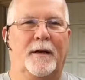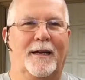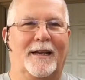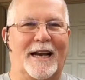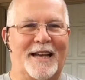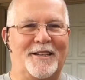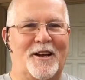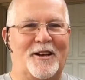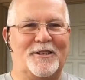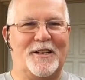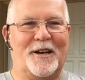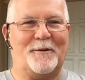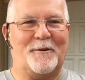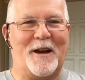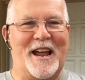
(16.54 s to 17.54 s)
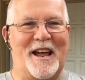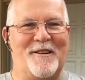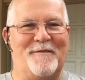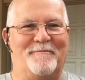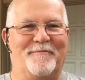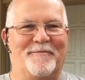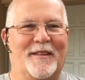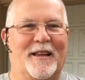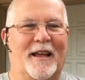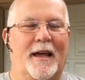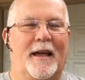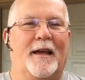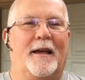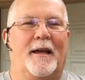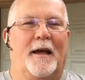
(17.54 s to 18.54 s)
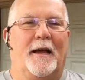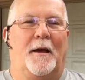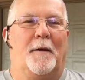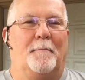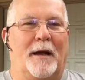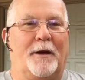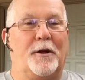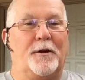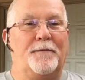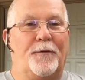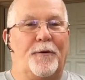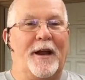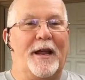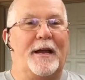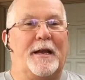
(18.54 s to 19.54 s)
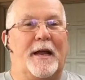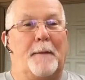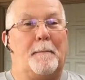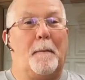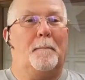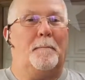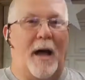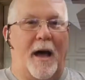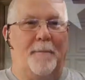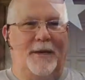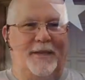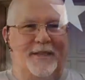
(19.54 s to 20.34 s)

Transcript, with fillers: Glad y'all stuck around. My good friend Papa